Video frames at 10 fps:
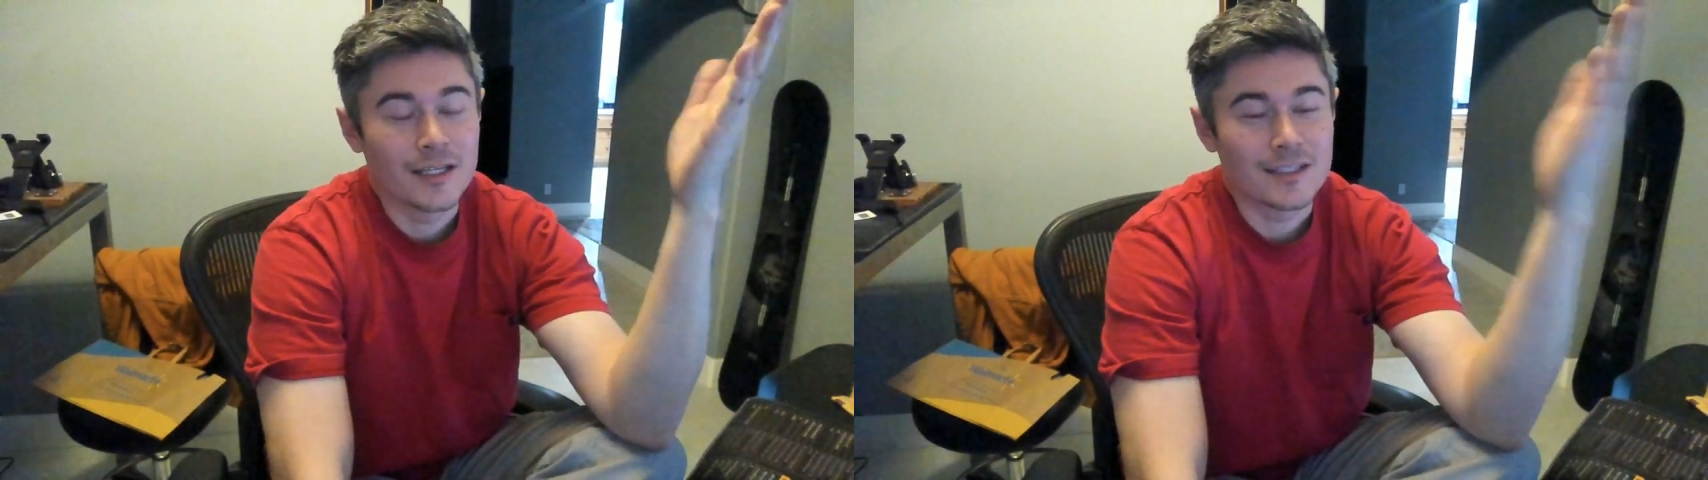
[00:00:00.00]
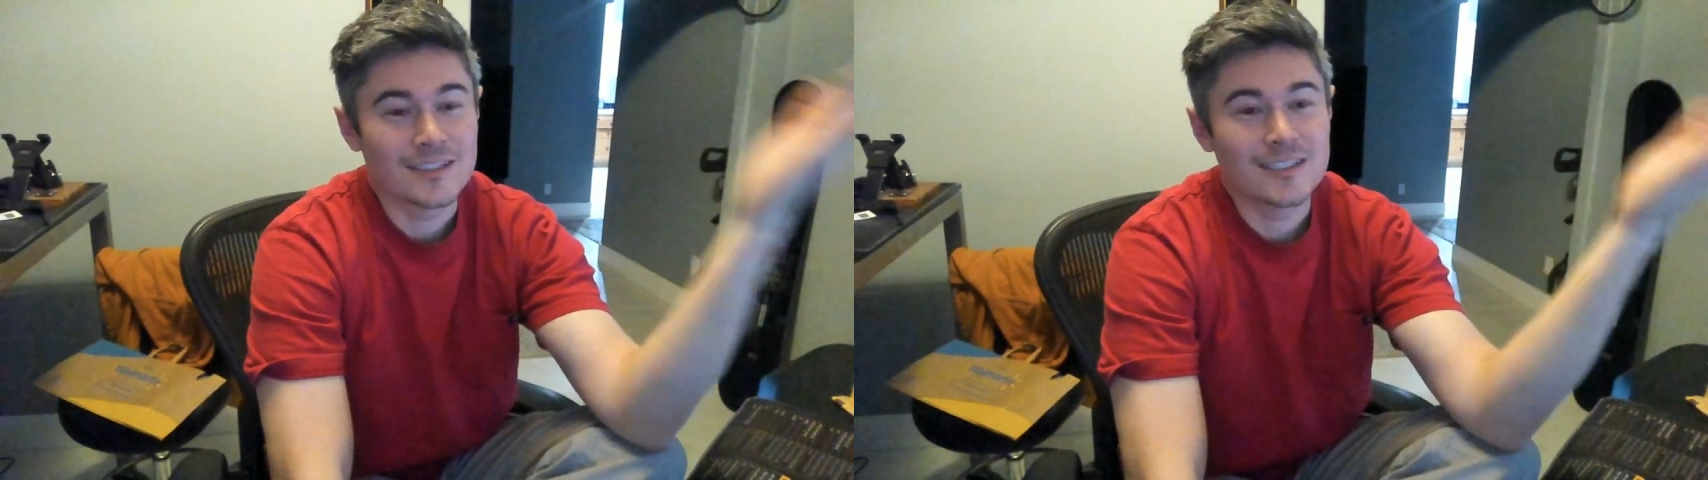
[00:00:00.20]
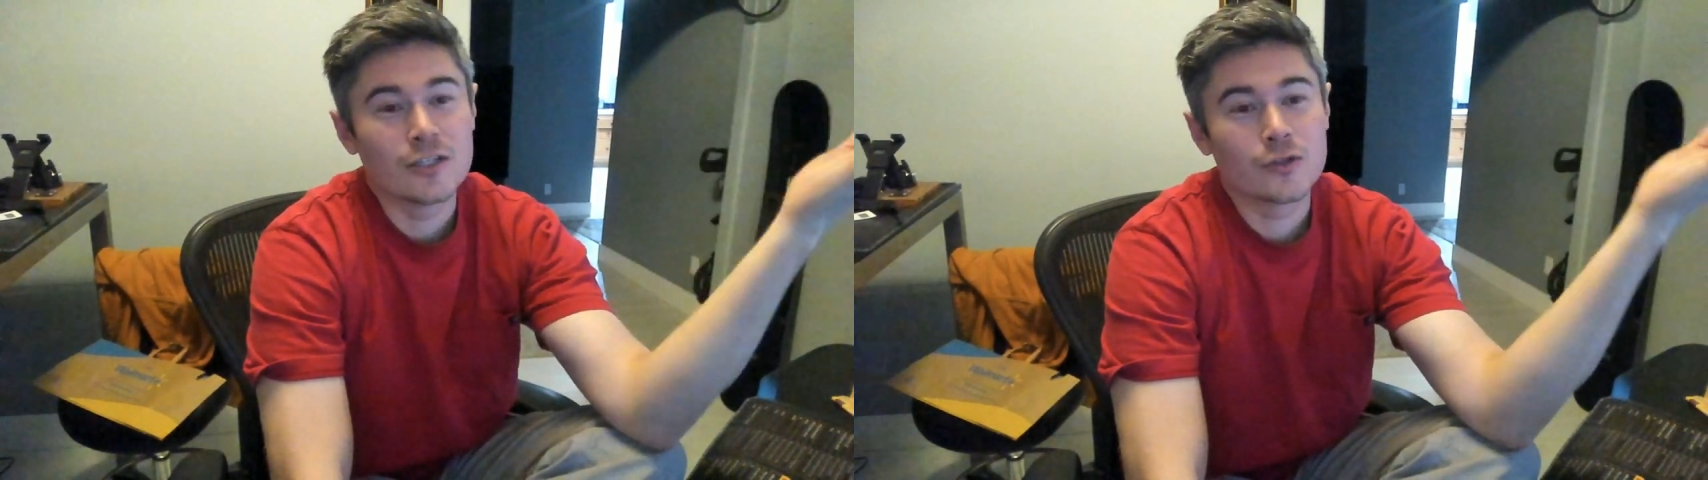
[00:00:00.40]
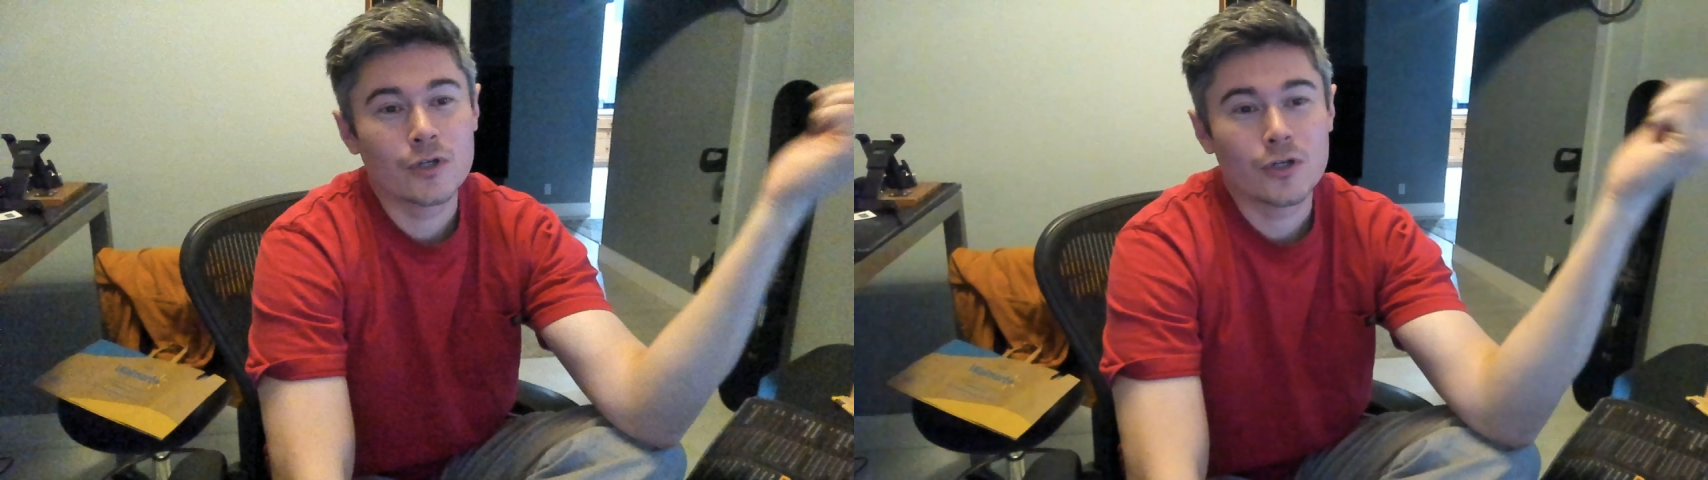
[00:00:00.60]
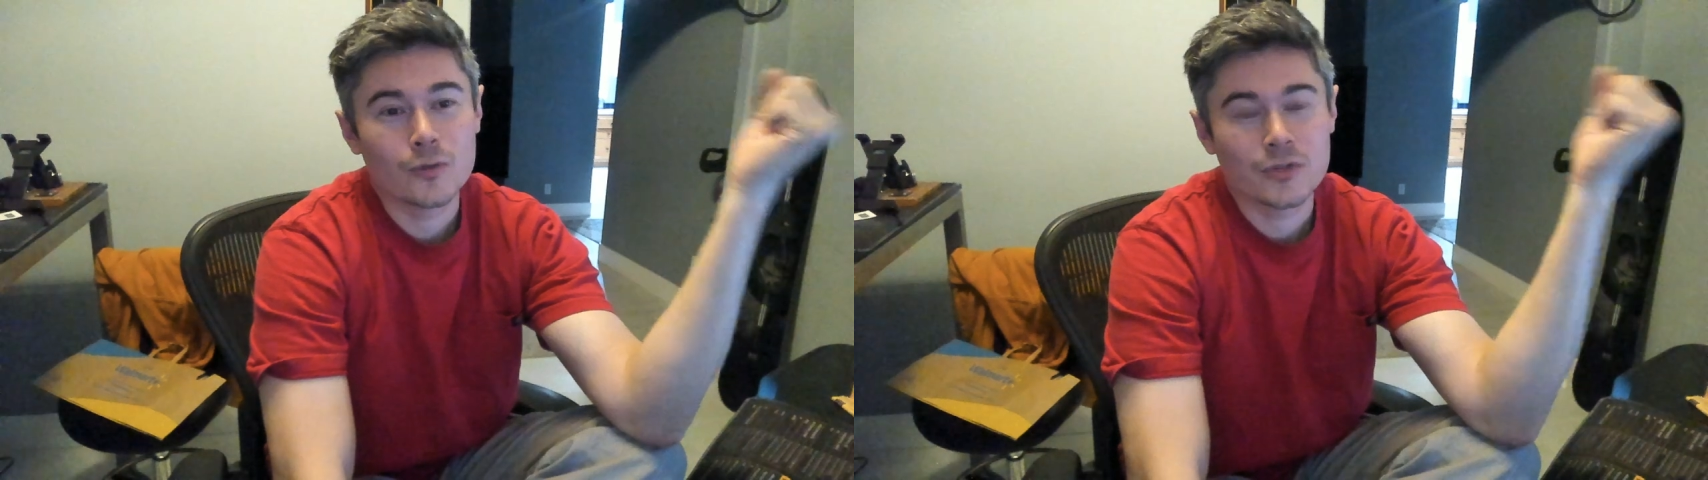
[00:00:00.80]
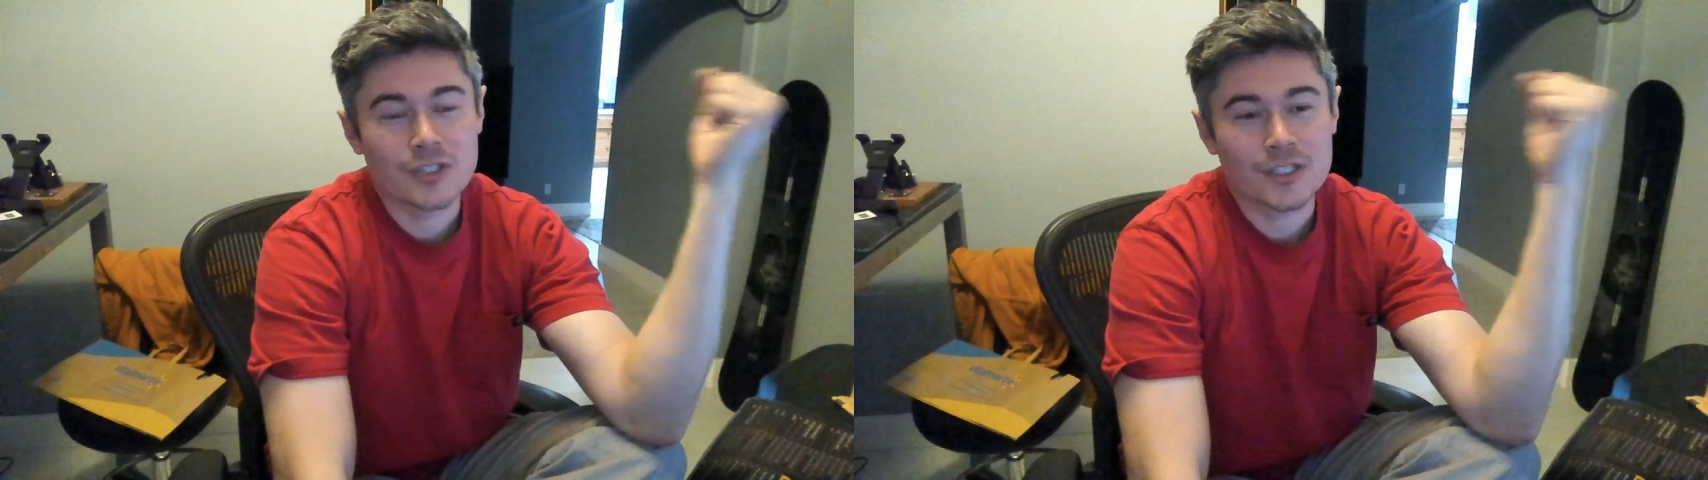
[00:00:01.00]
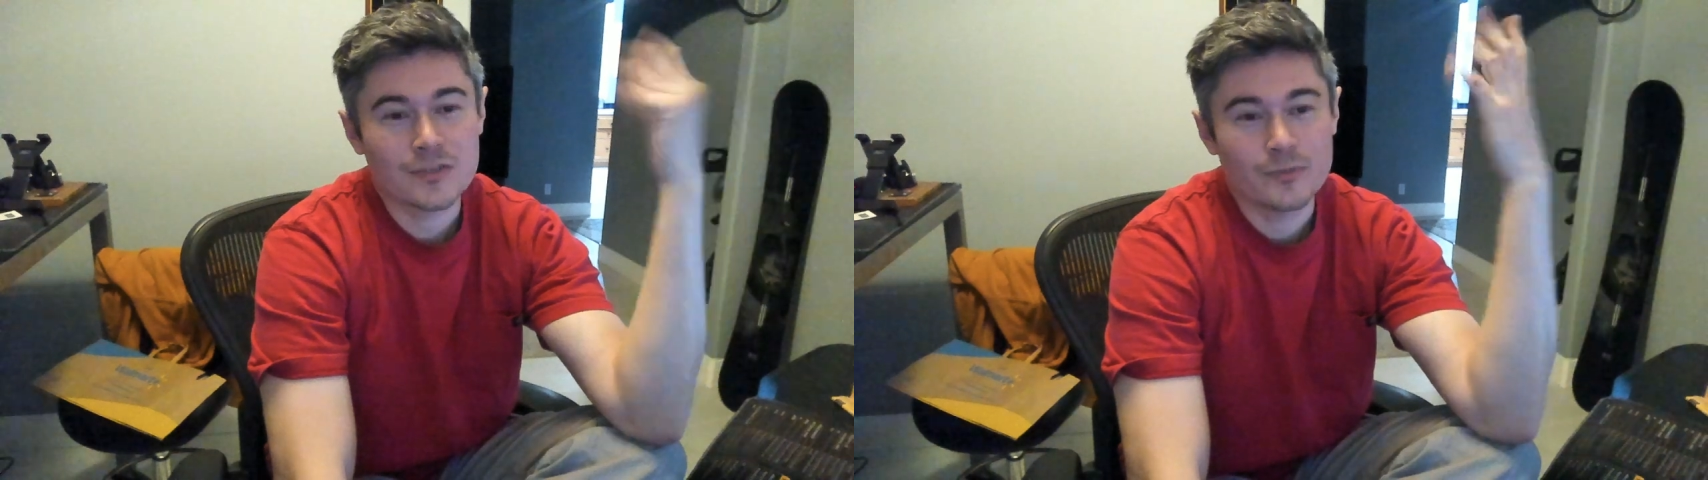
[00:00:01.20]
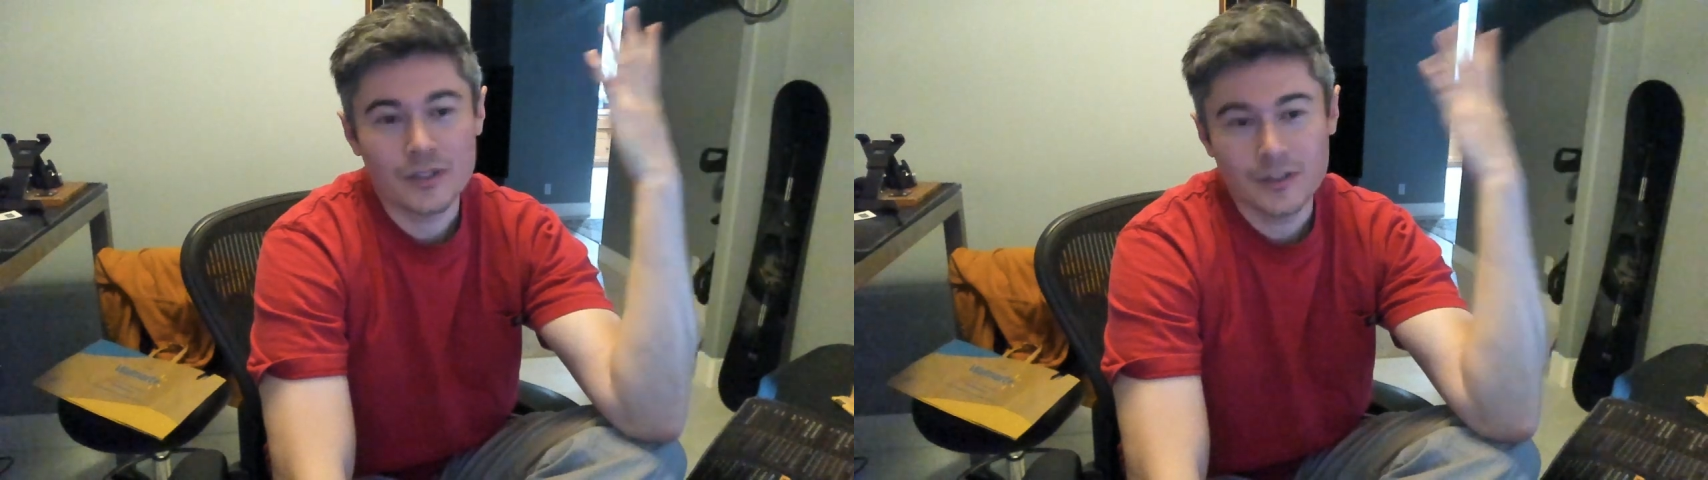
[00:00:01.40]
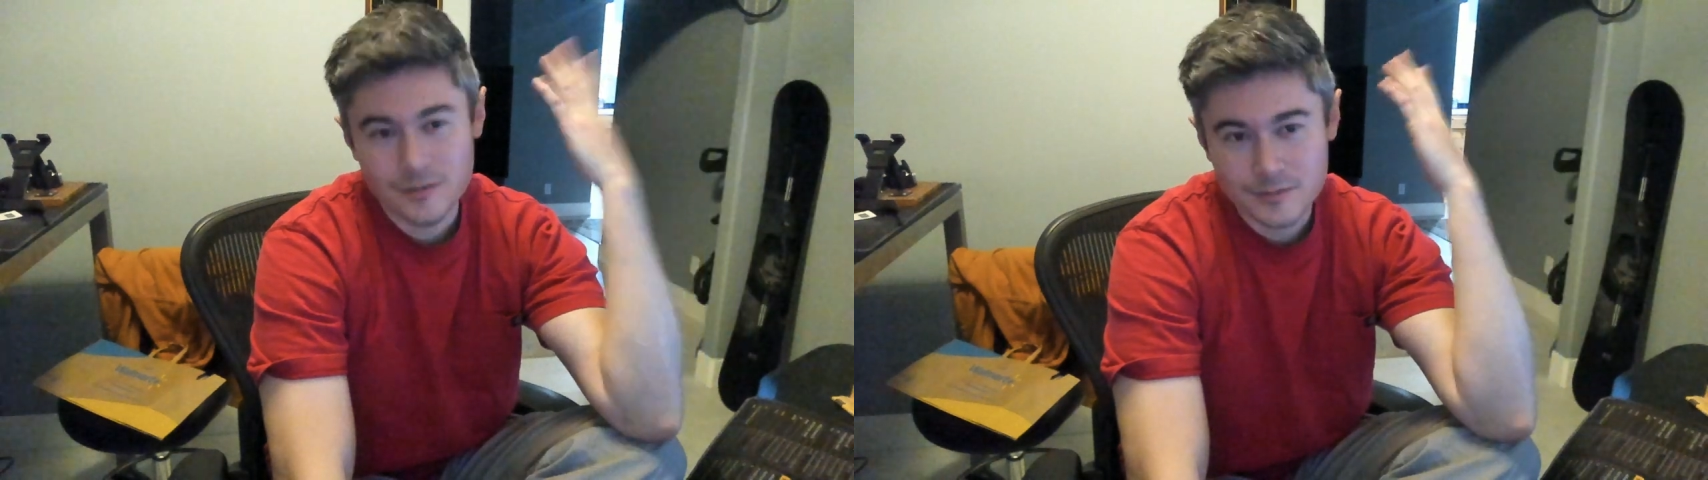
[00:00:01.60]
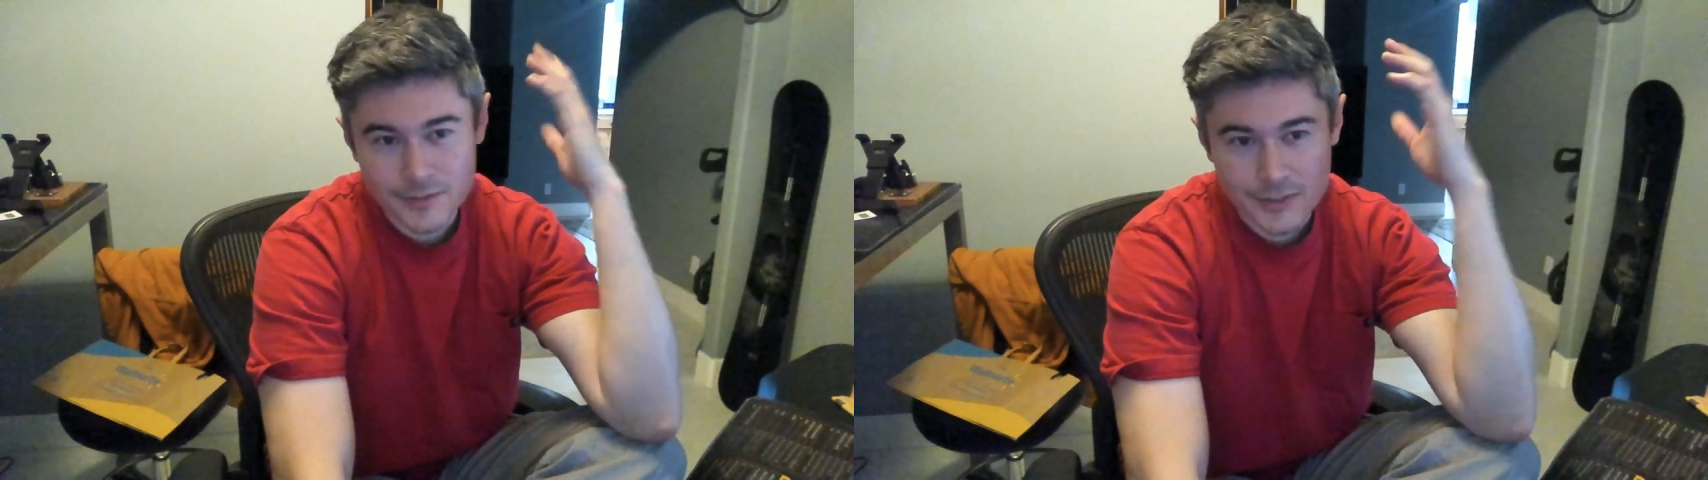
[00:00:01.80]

zero would just be,